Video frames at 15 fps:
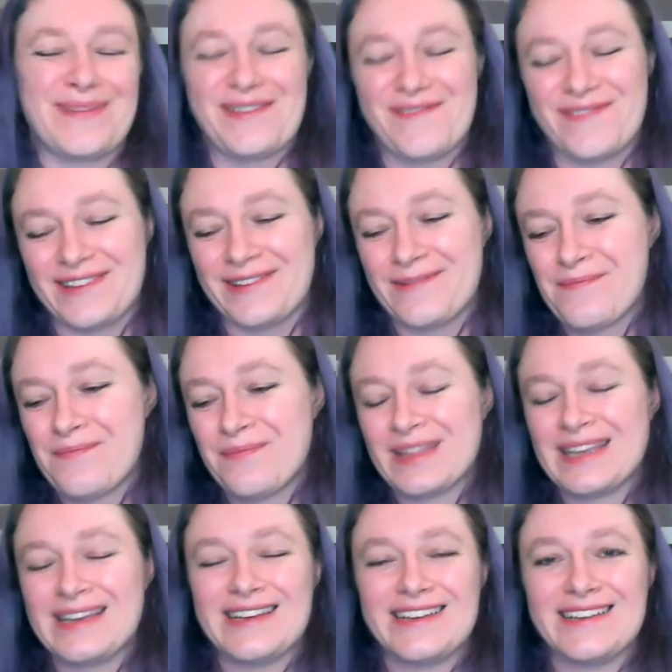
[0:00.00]

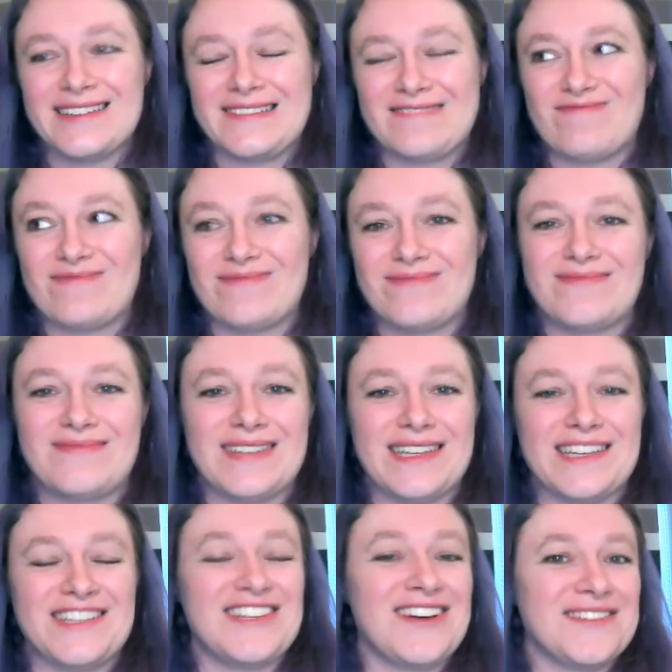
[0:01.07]
a
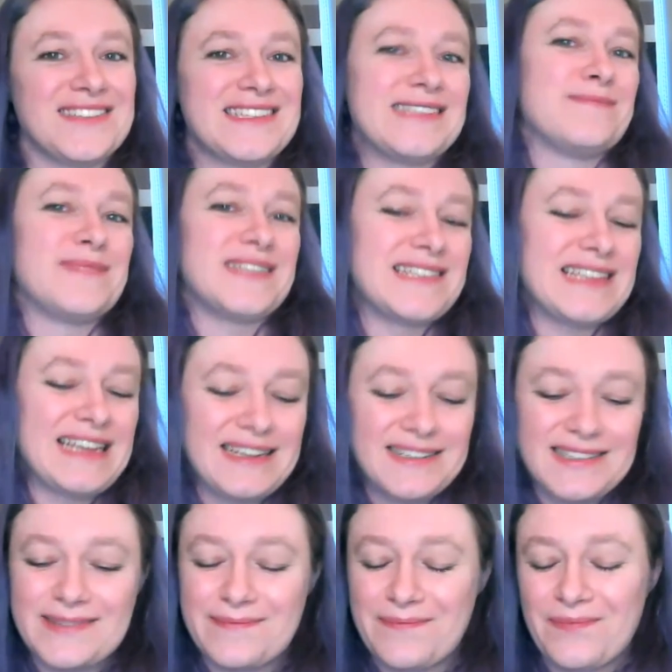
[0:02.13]
dance in my
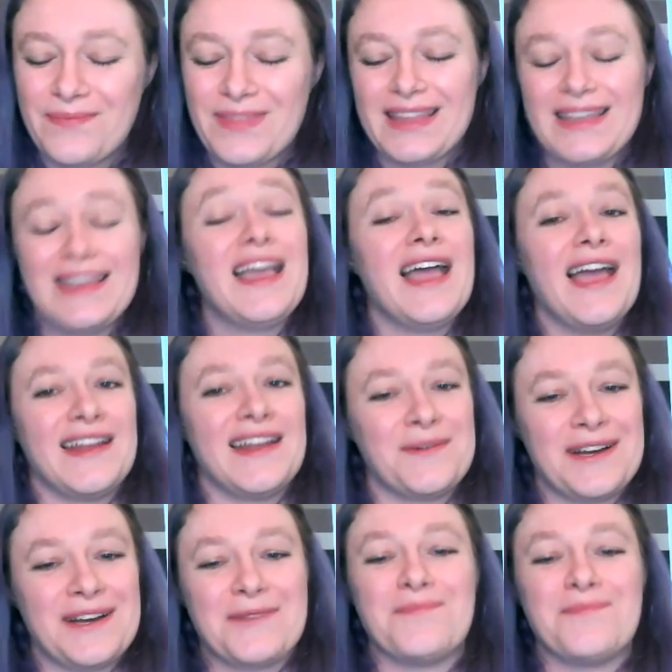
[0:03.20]
seat.
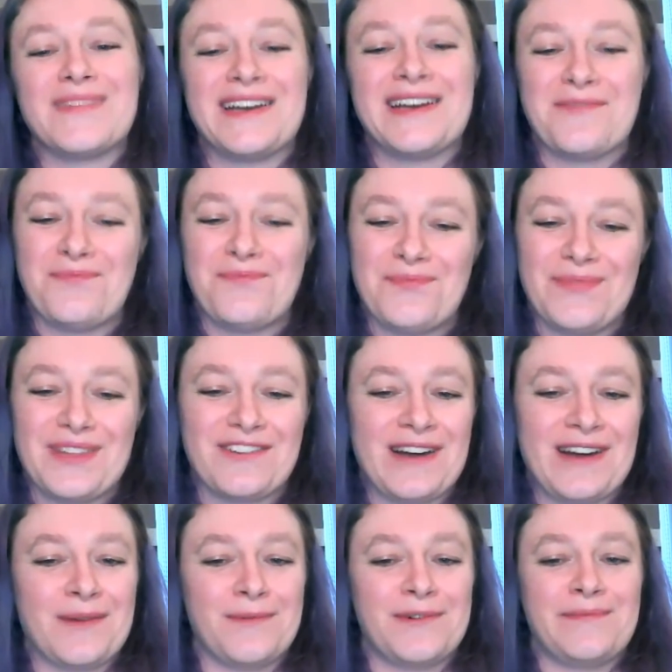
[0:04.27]
Anyway, yeah,
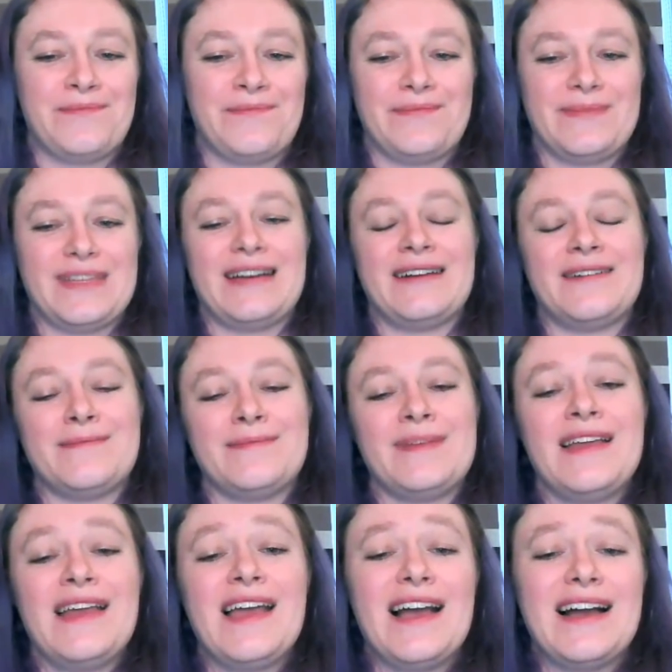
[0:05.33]
great one. And
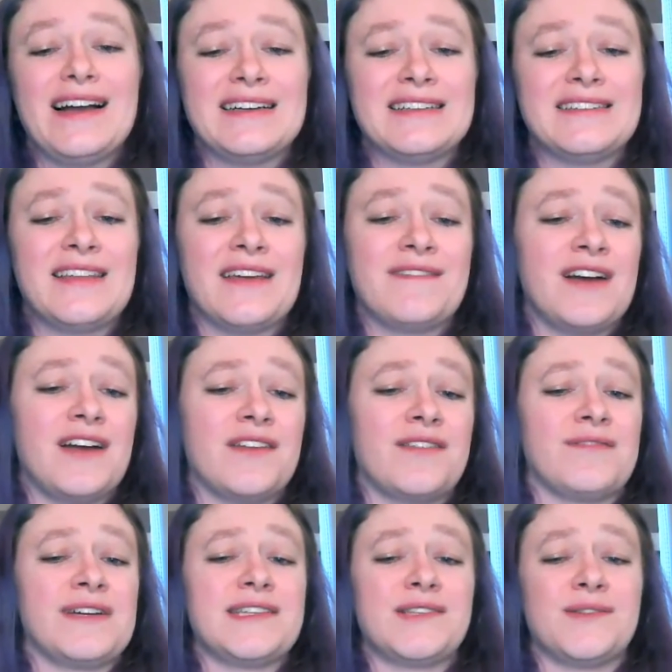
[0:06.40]
there are other
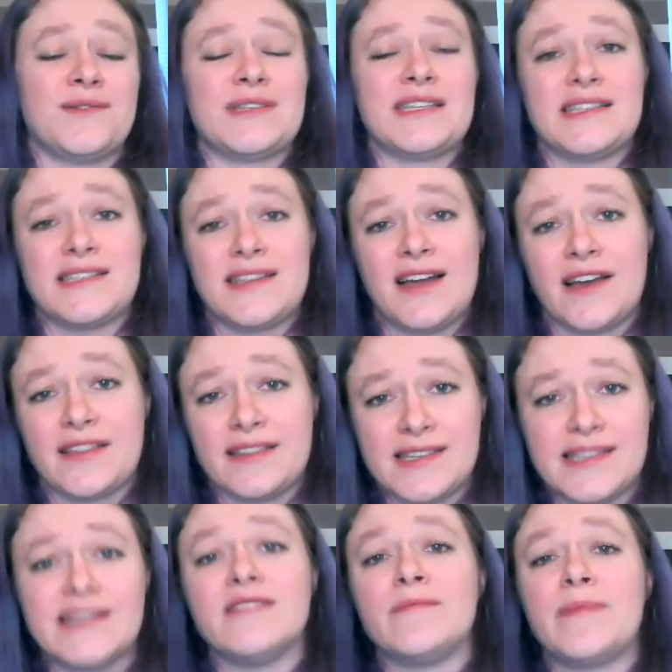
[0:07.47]
resources like the
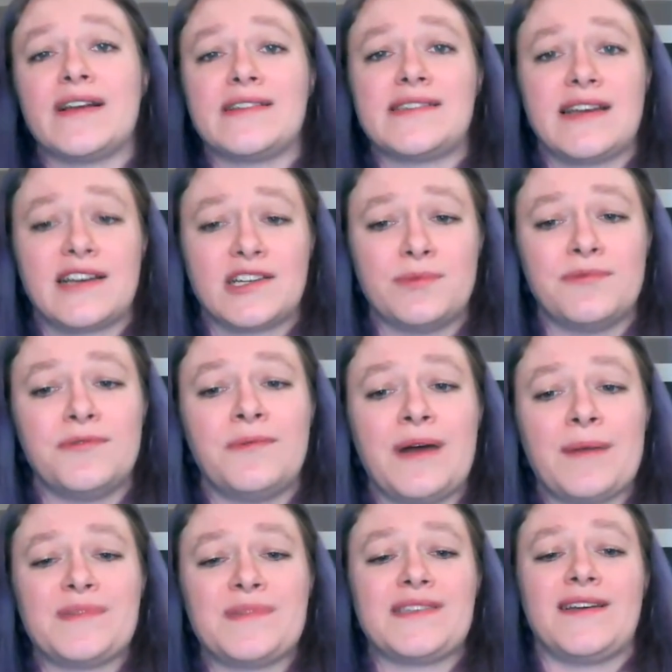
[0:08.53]
Still Bisexual
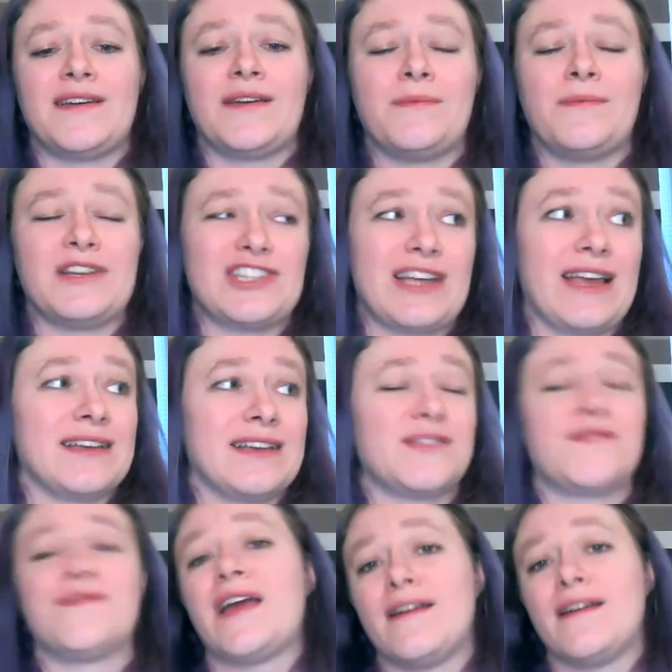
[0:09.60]
website, which has
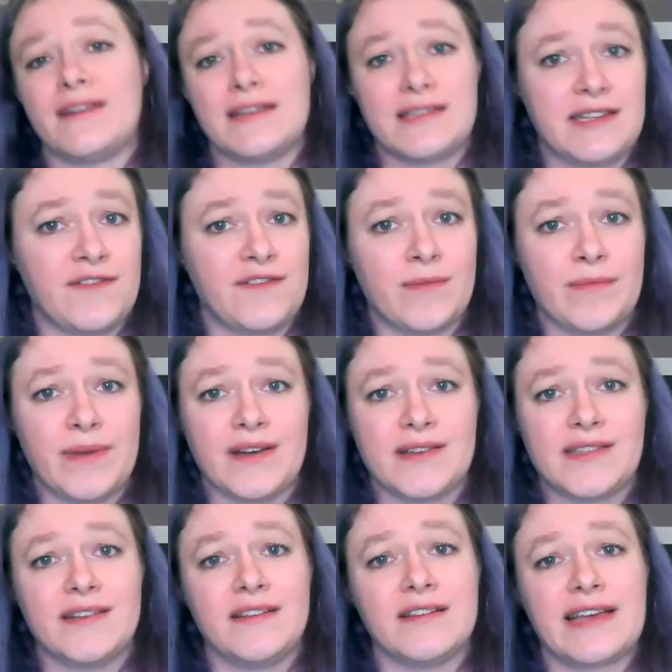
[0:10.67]
various different
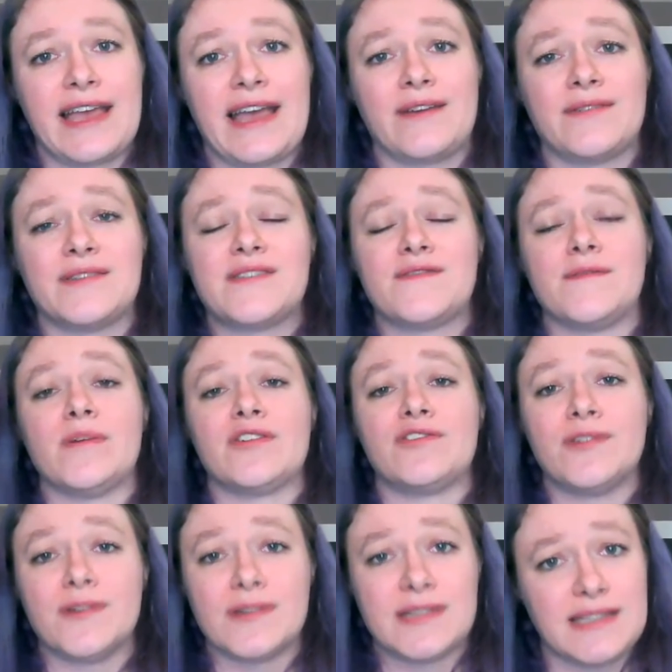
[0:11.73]
personal accounts from a
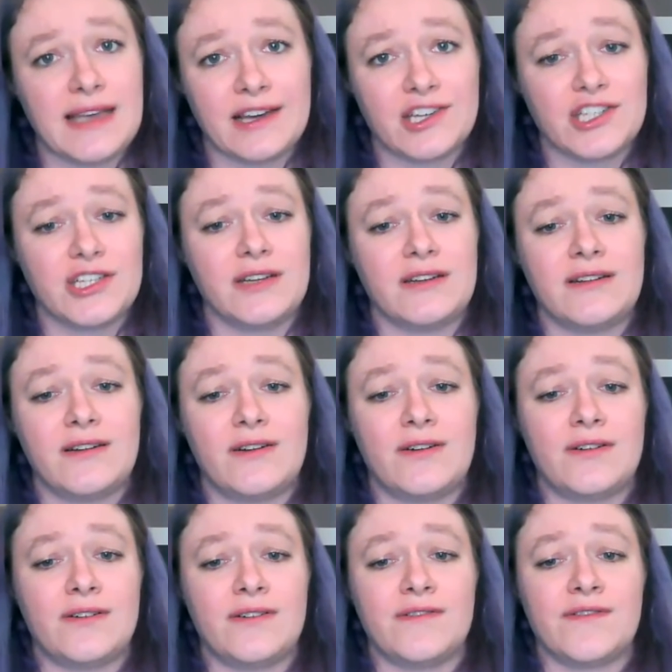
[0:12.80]
cross section
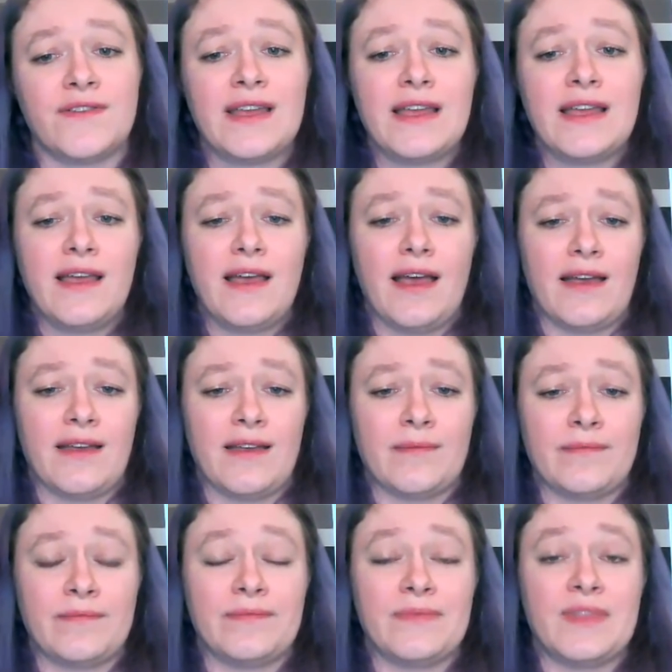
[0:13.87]
of
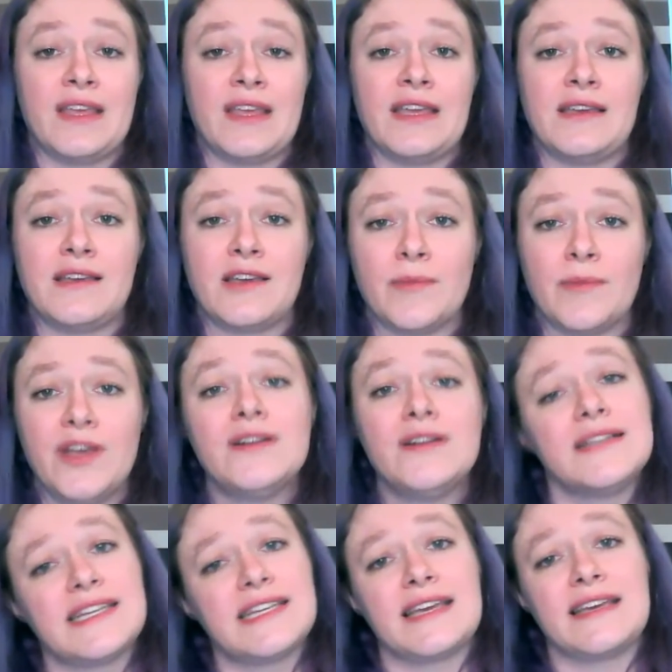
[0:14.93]
the
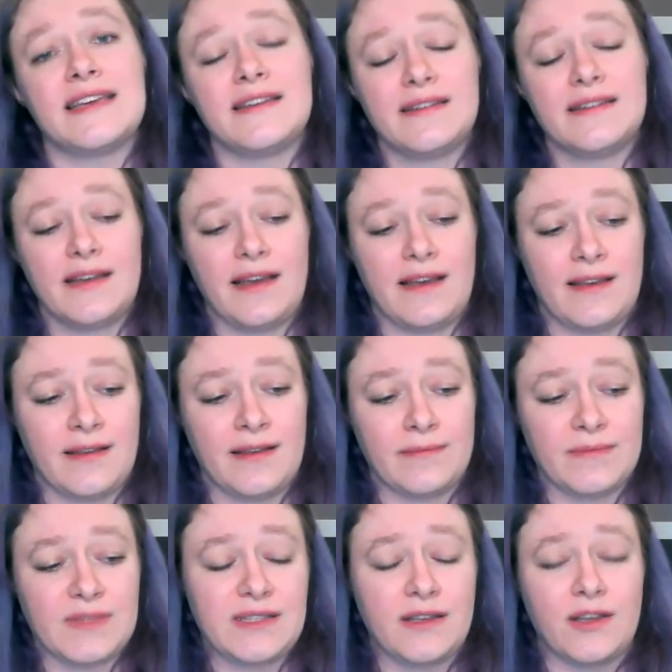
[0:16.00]
community.
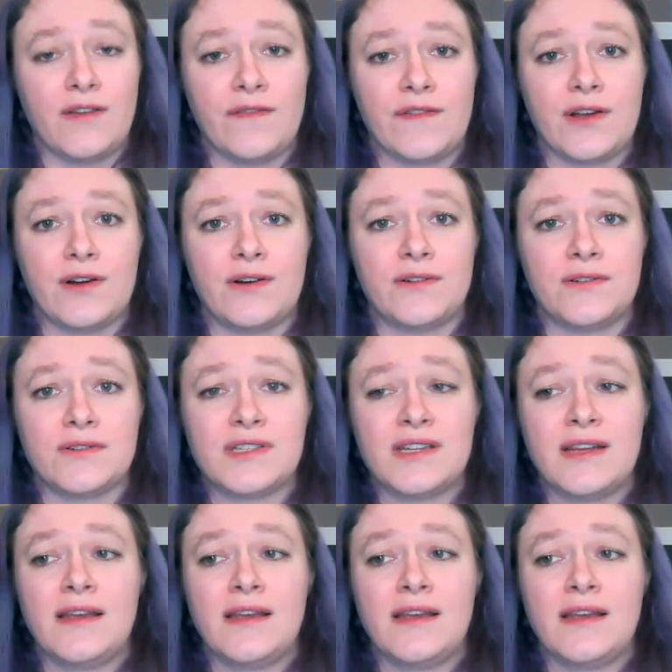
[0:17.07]
So you've got